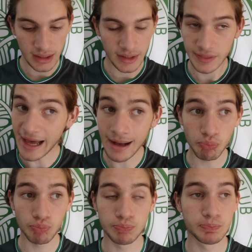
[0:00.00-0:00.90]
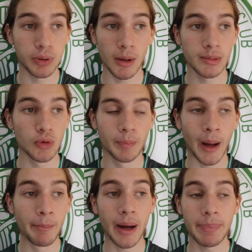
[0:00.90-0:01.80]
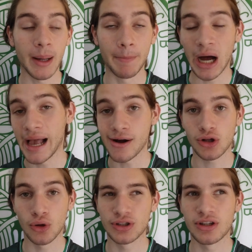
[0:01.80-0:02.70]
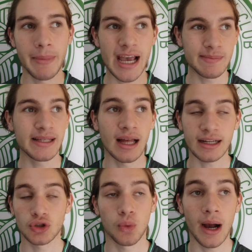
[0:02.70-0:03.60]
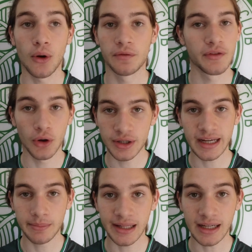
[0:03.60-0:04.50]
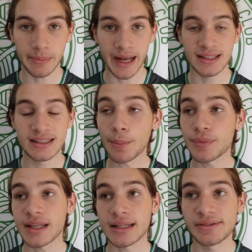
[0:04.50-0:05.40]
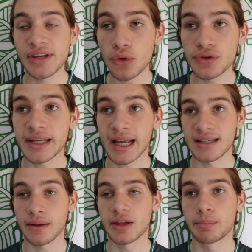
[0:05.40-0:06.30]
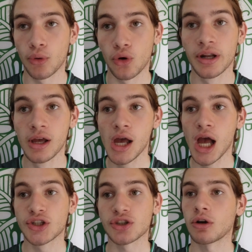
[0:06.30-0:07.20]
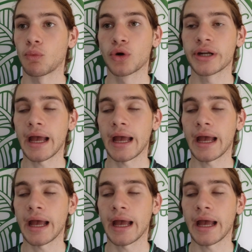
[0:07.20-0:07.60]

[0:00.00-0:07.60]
that probably will bump up a buyout clause to maybe like 12-13 million pounds, something that Celtic and something the board just would,